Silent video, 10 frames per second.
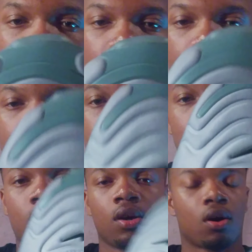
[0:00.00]
see,
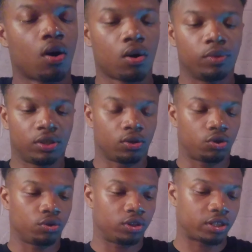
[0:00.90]
always go
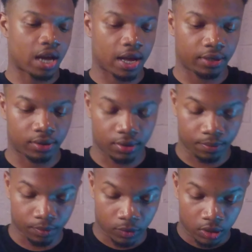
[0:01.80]
true to size.
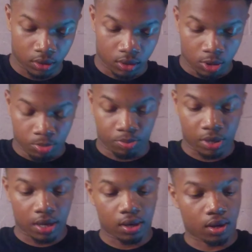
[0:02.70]

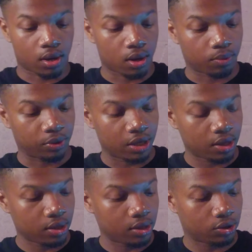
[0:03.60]
But
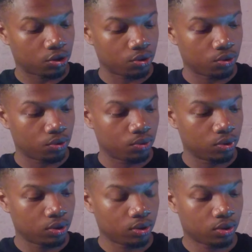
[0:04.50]
getting into
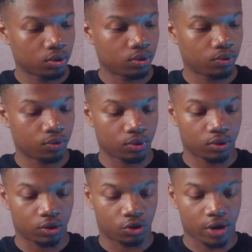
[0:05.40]

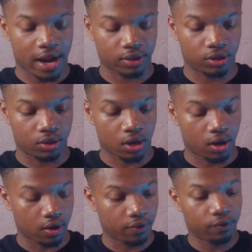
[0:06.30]
the traction
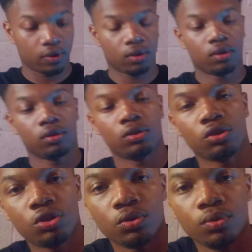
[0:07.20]
of the
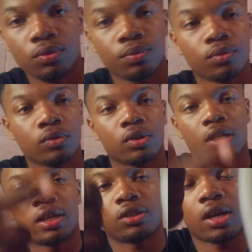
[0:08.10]
shoe,
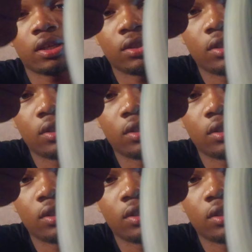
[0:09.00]
as y'all can